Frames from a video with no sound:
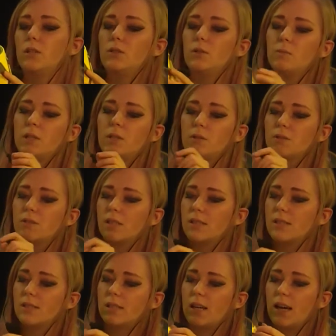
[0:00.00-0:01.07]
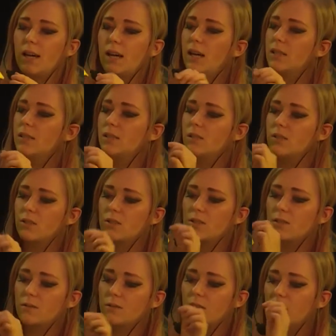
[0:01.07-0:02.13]
you may use it, and
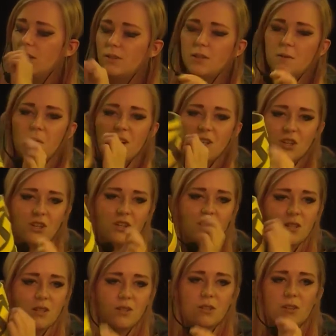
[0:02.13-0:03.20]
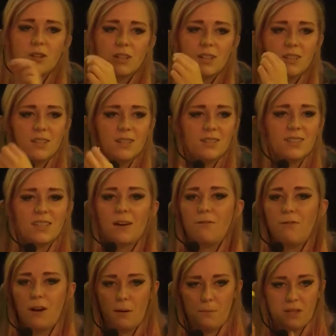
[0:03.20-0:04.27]
just damage your
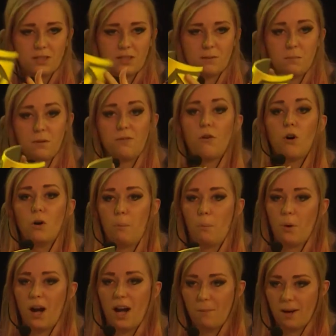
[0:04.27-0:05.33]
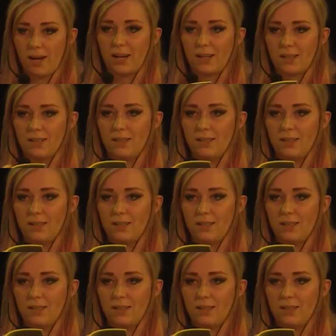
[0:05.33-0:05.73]
stuff a bit before priming,